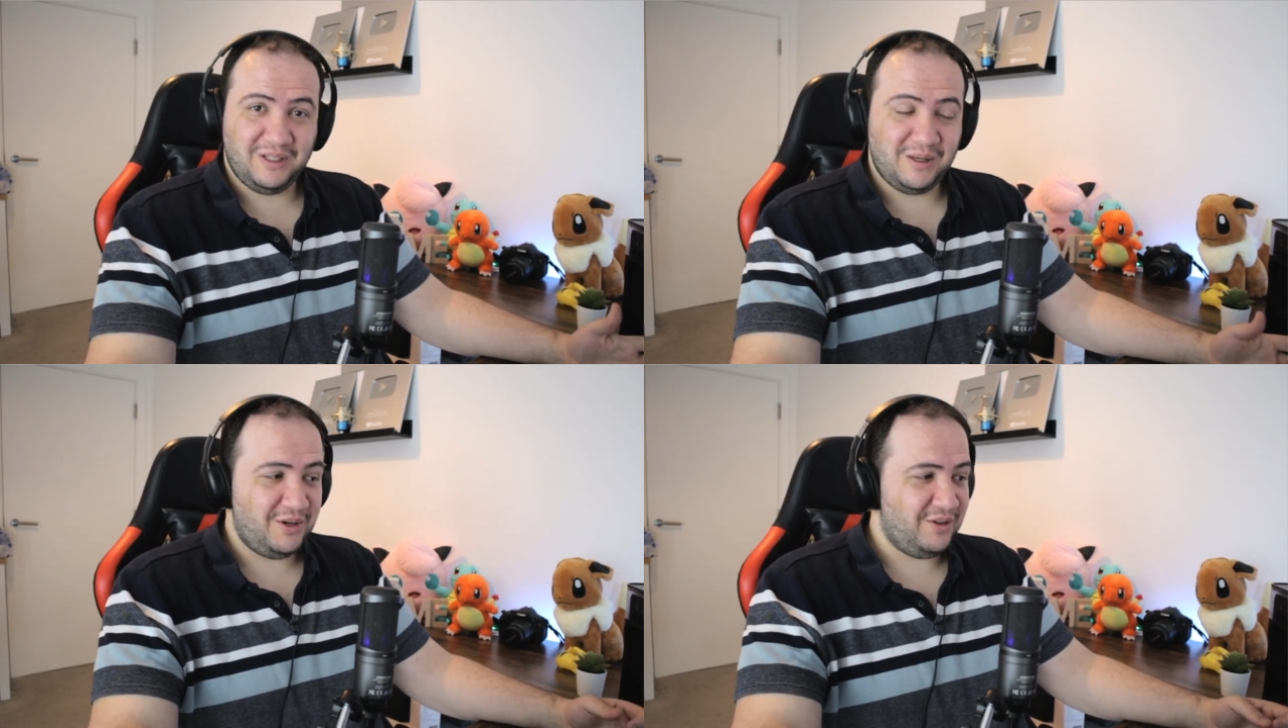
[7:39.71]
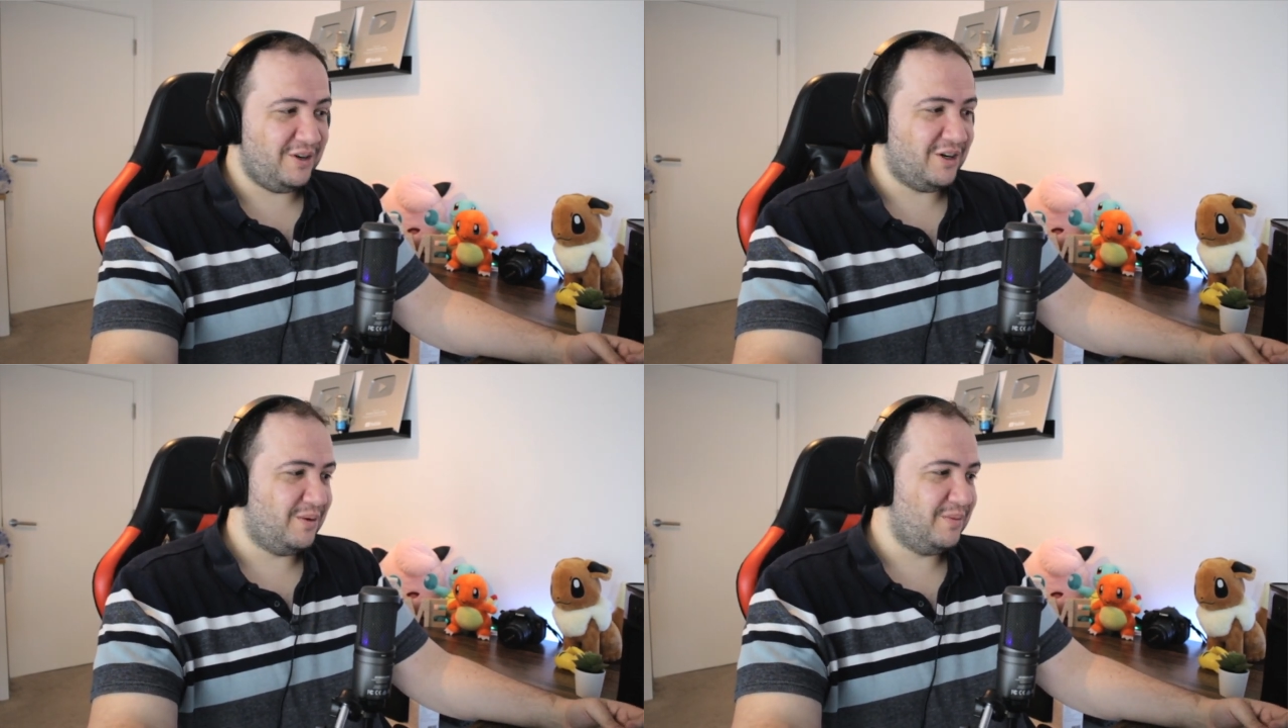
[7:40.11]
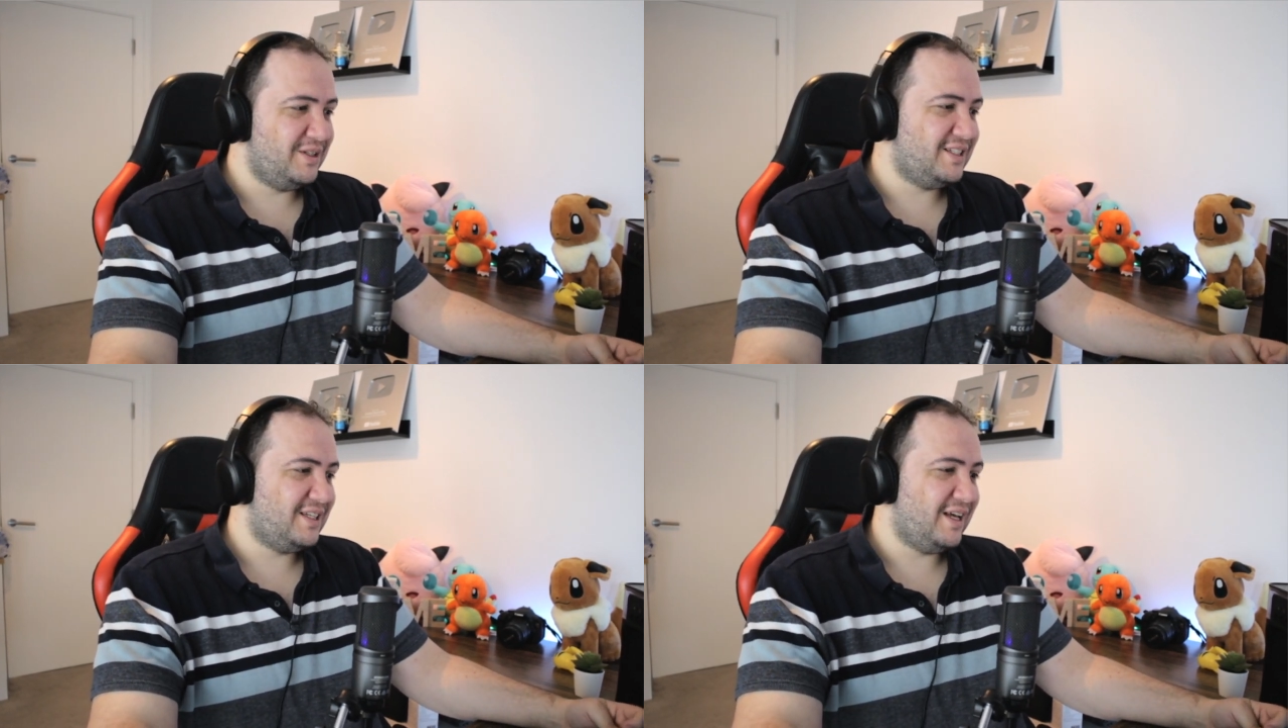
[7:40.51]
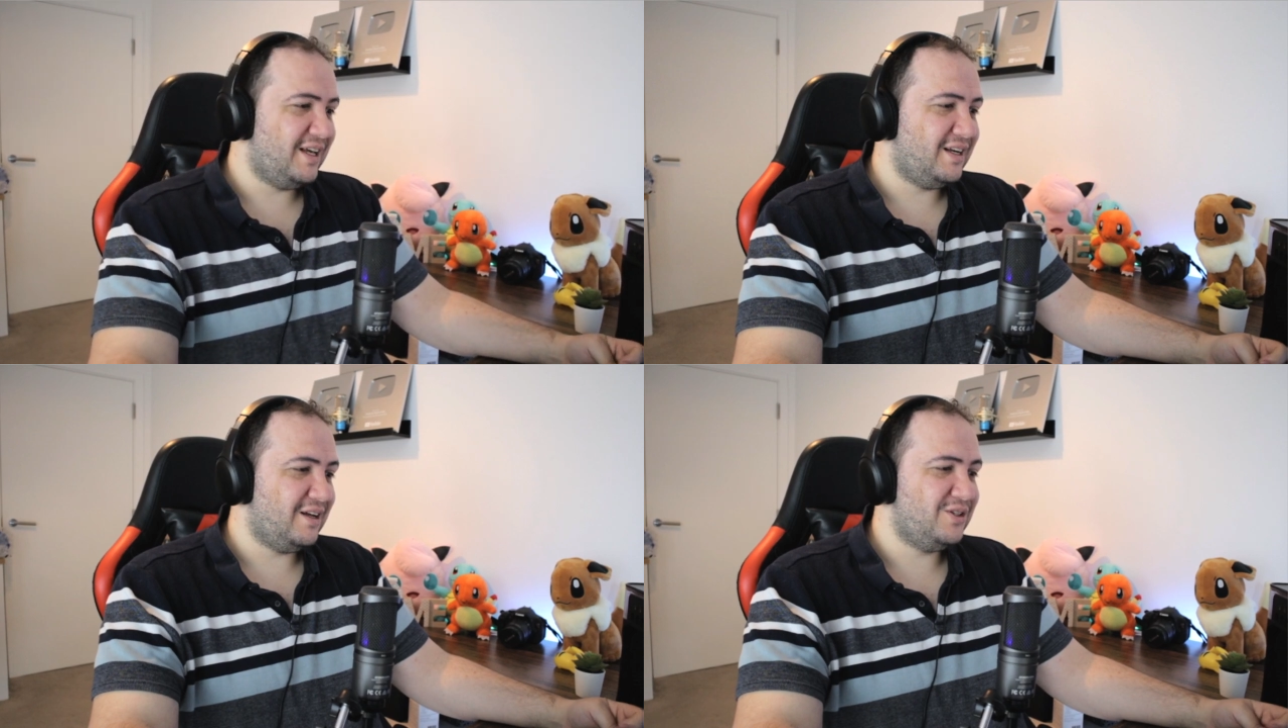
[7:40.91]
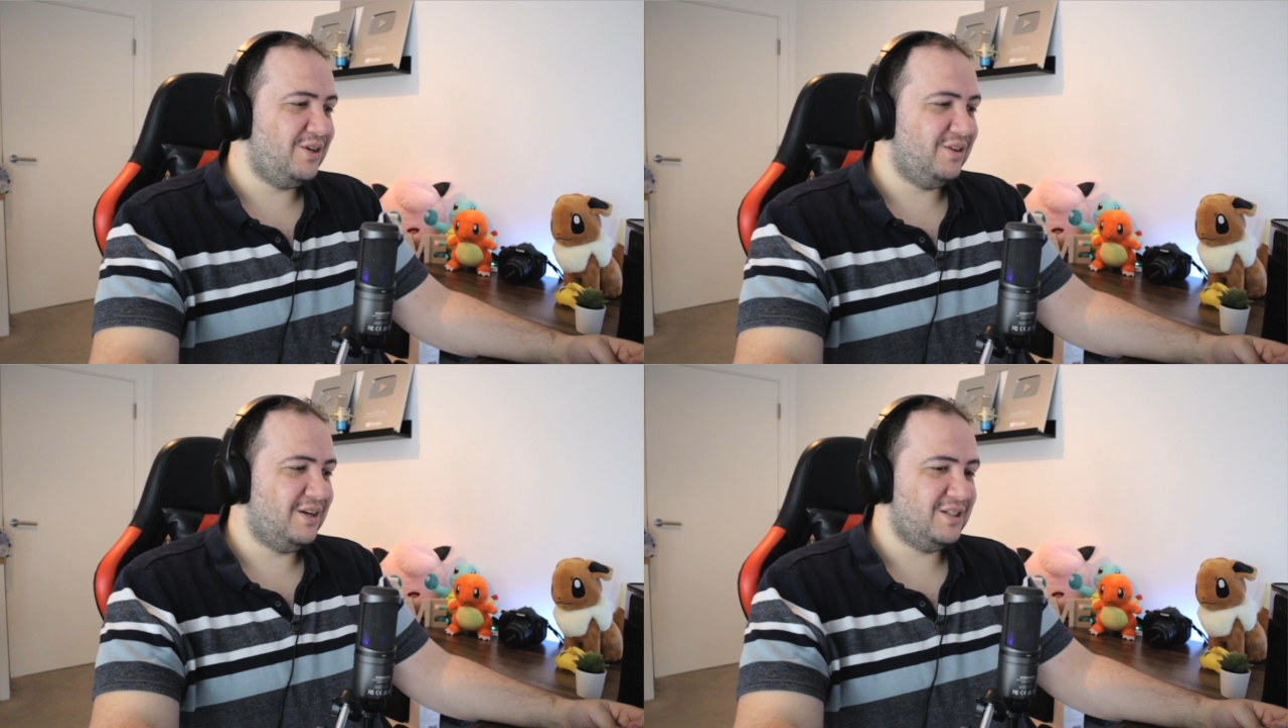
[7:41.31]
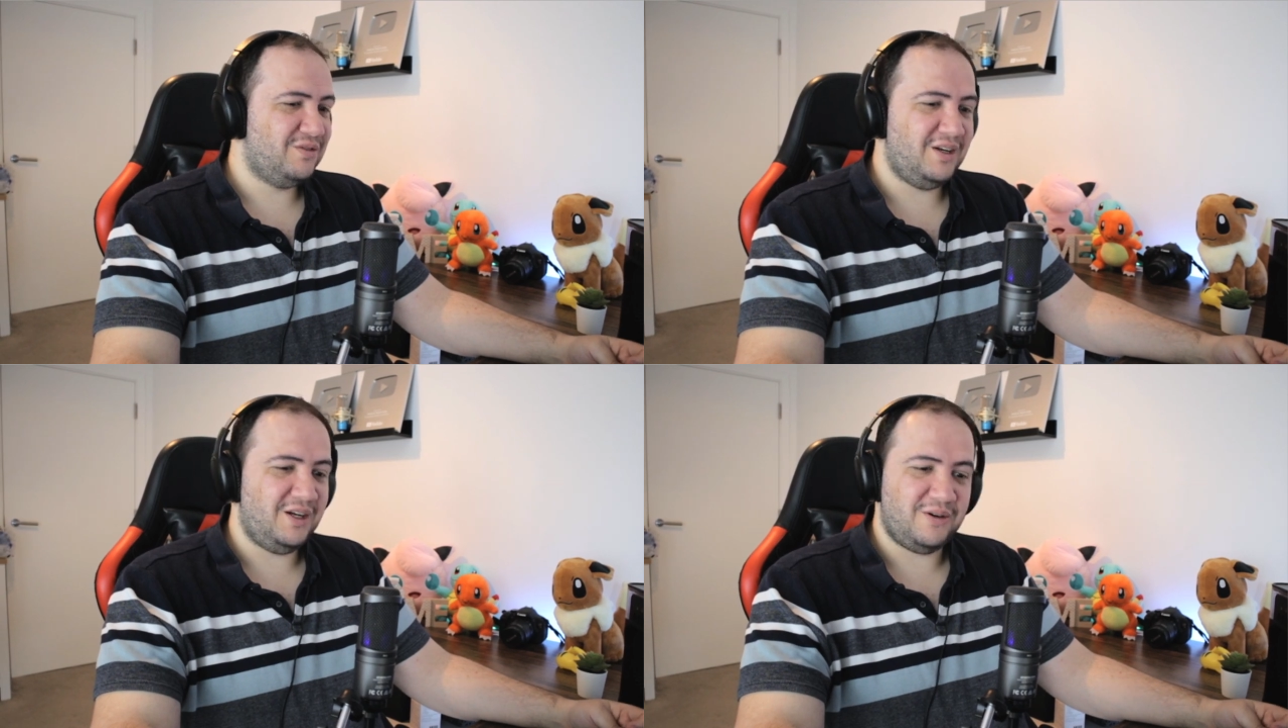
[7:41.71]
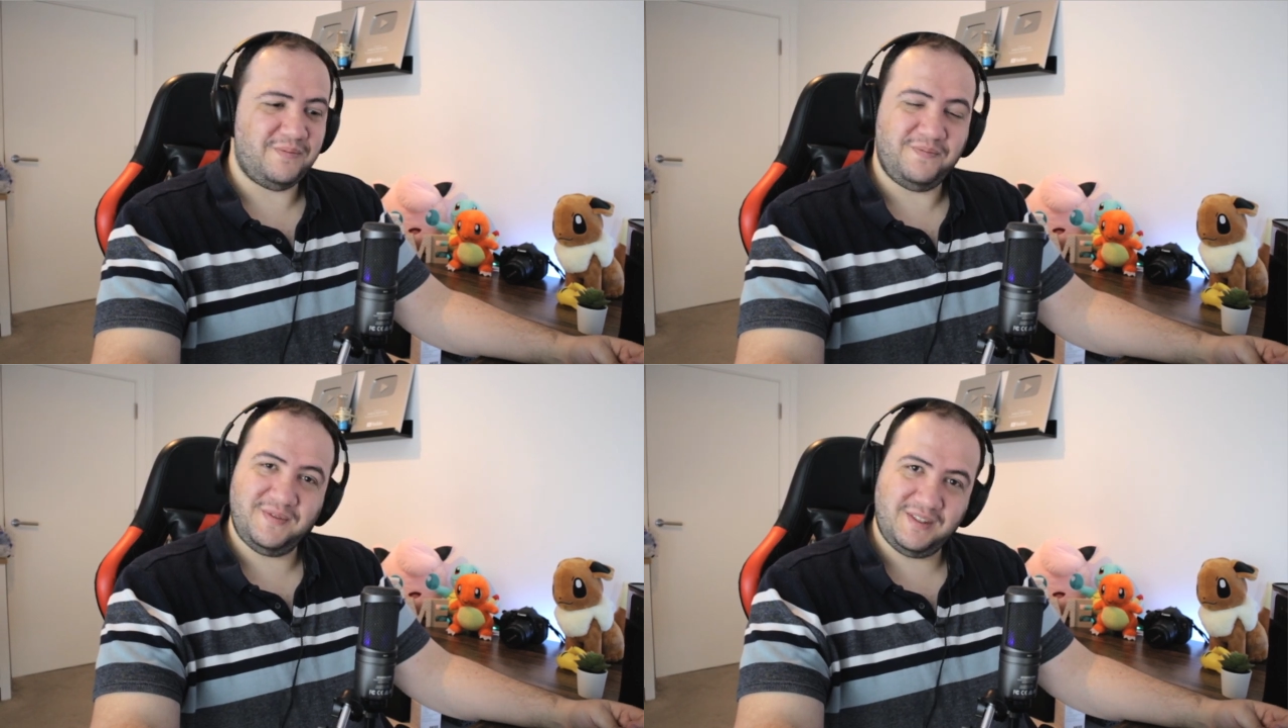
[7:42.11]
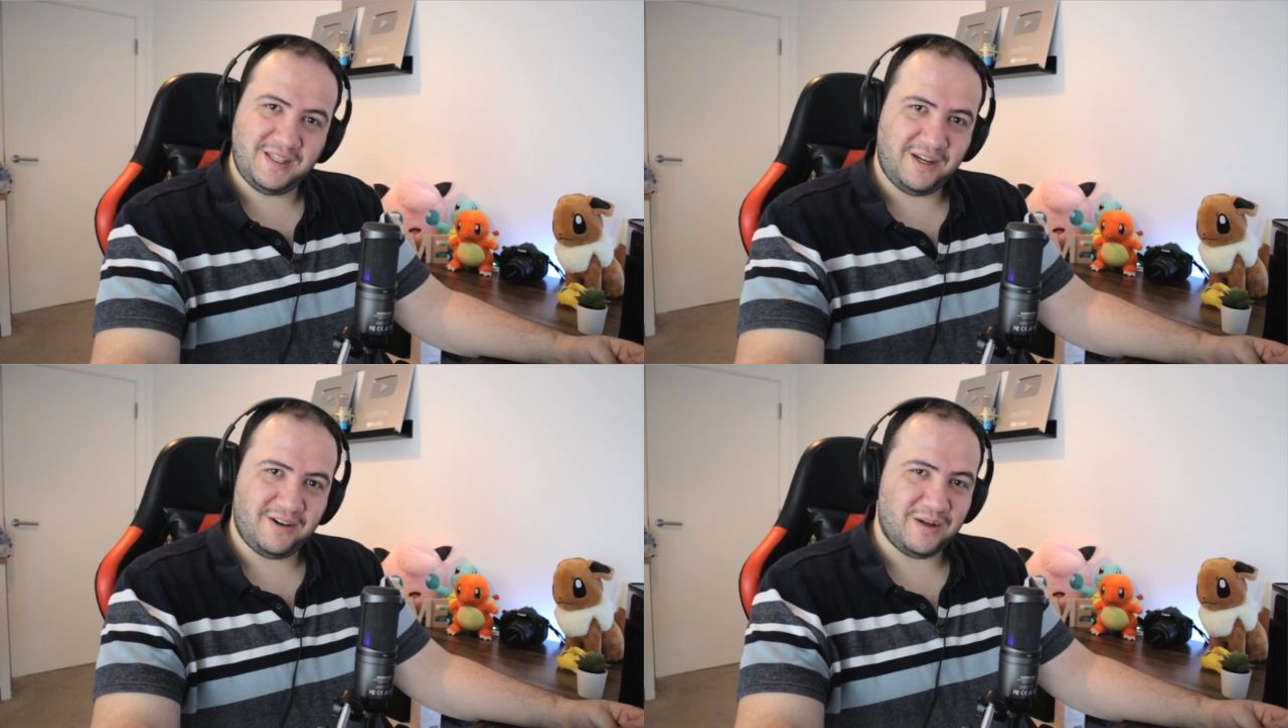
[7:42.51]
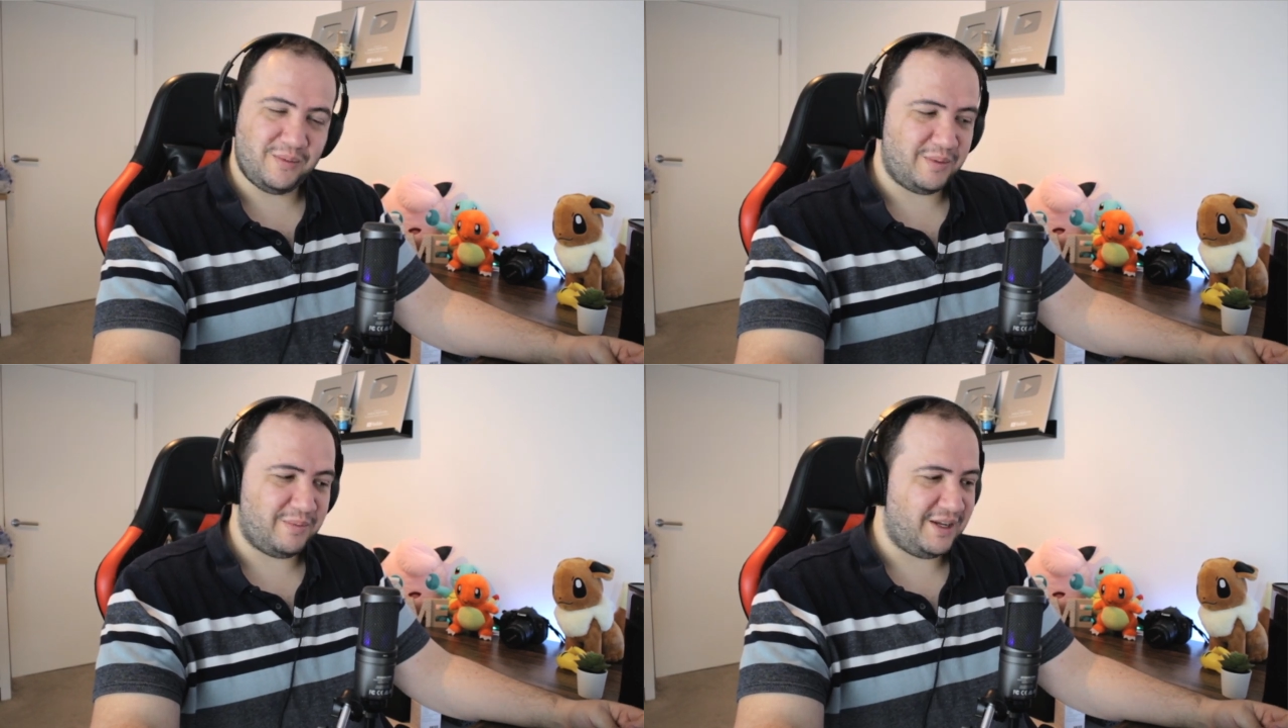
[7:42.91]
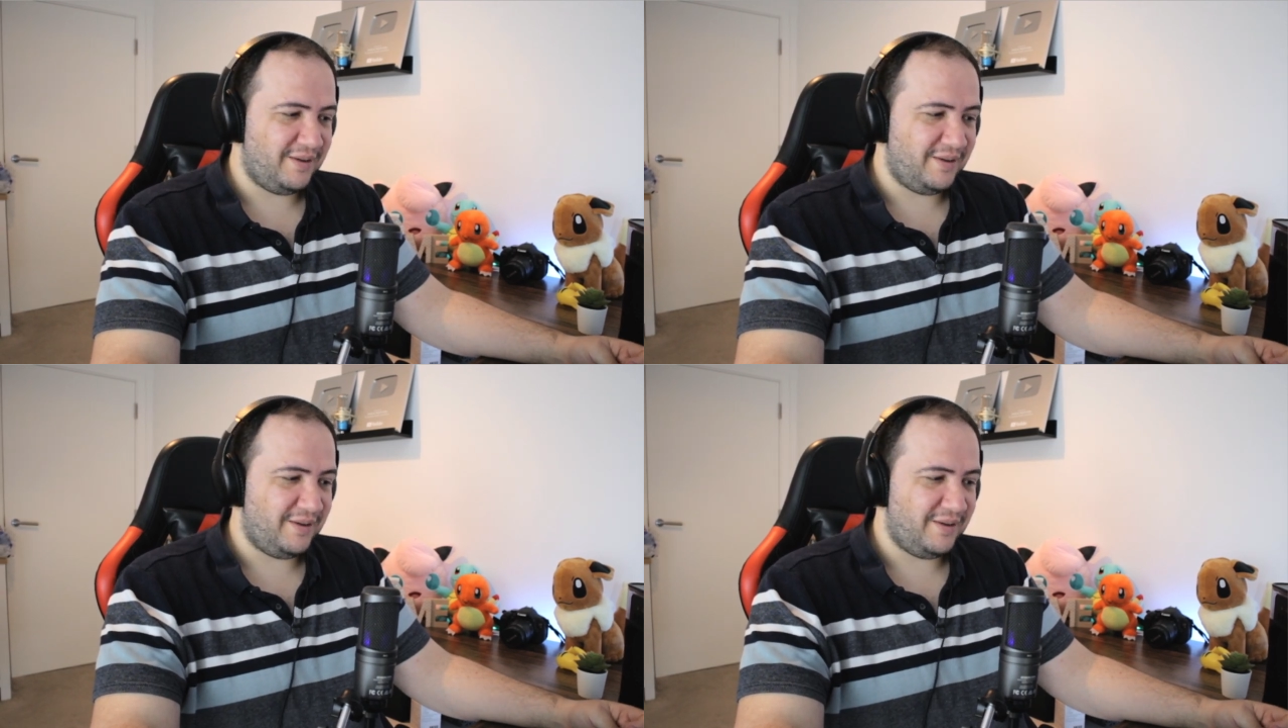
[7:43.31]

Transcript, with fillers: Let me know in the comments, and I'll see you in the next video. Take care now. Bye-bye.